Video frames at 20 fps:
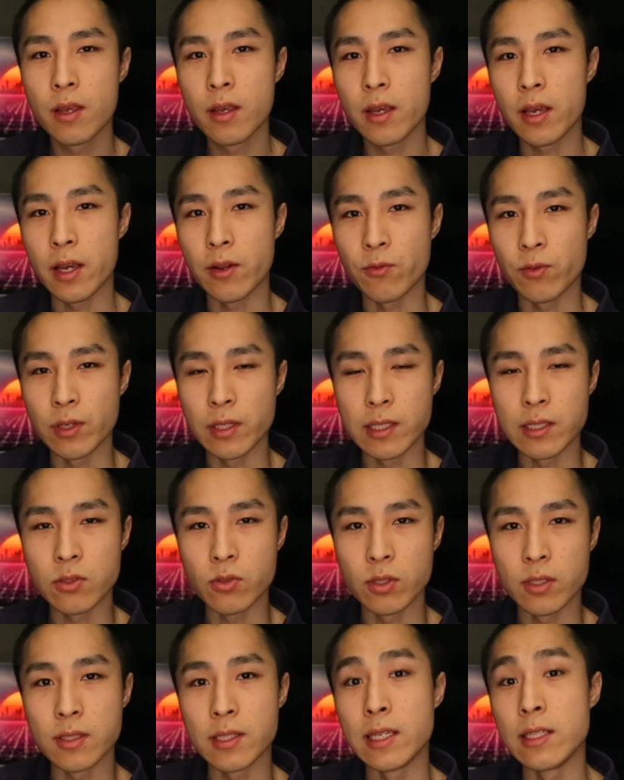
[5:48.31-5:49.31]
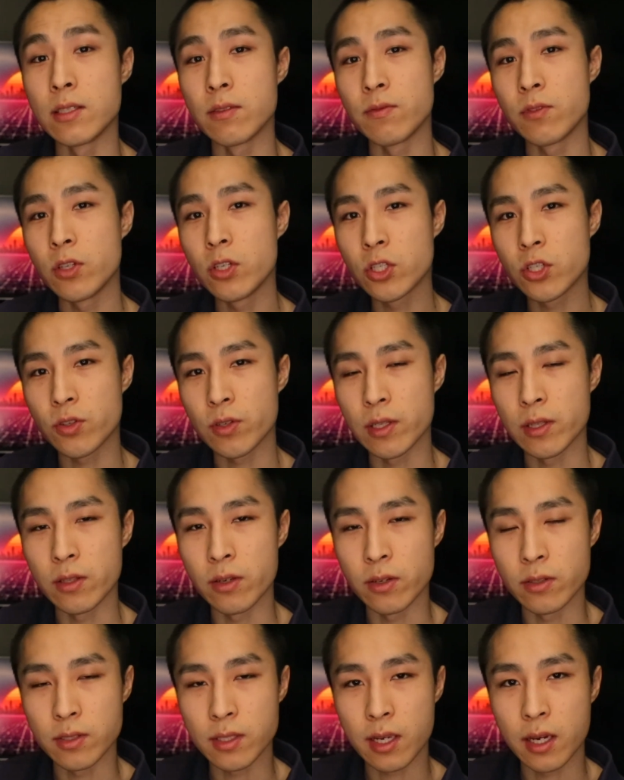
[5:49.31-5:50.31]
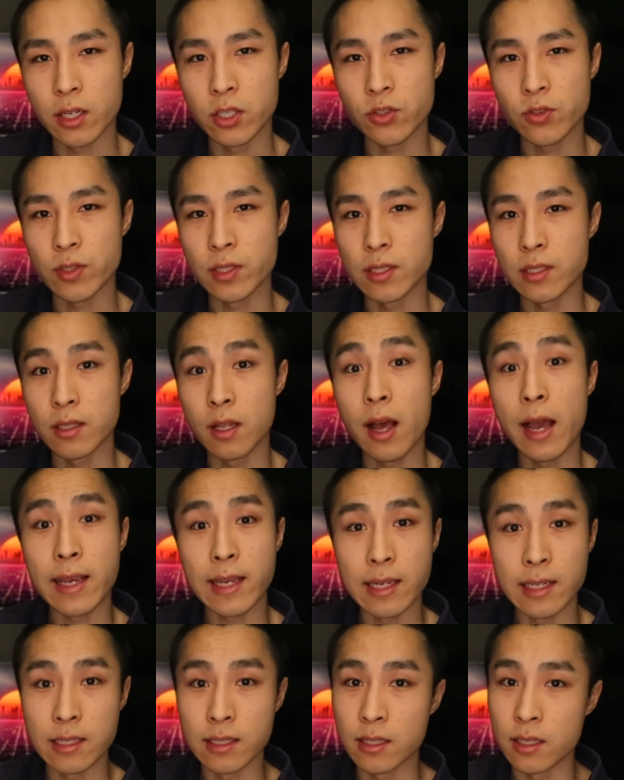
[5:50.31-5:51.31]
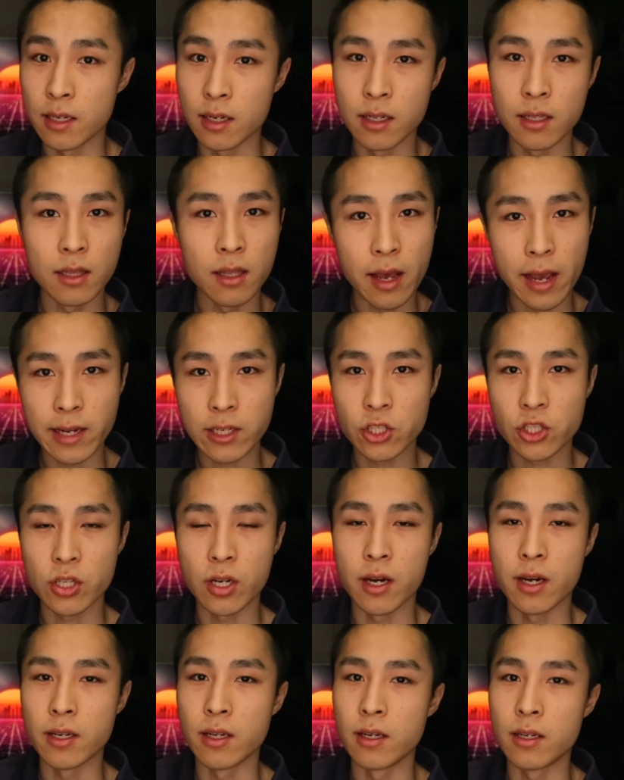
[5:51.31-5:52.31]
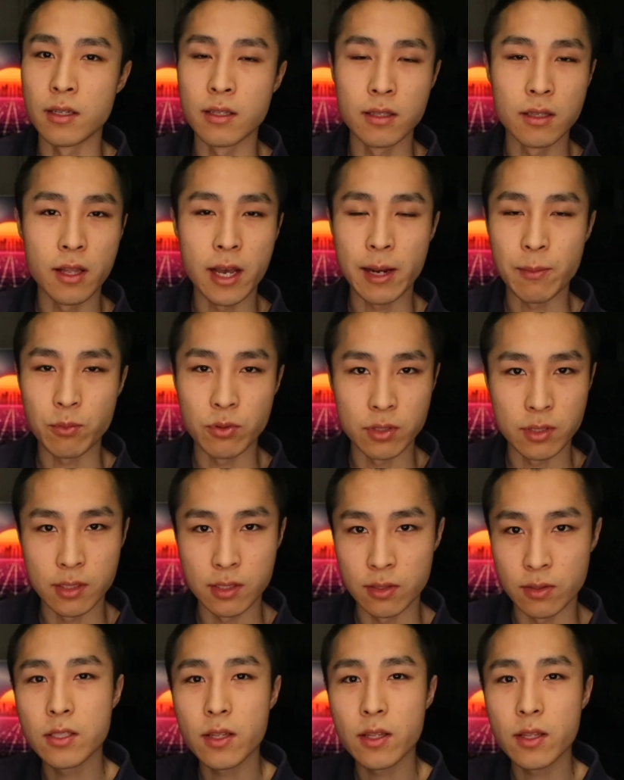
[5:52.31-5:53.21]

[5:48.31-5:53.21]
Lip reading: and really sort of sees a future in those countries like India, like China, like Brazil.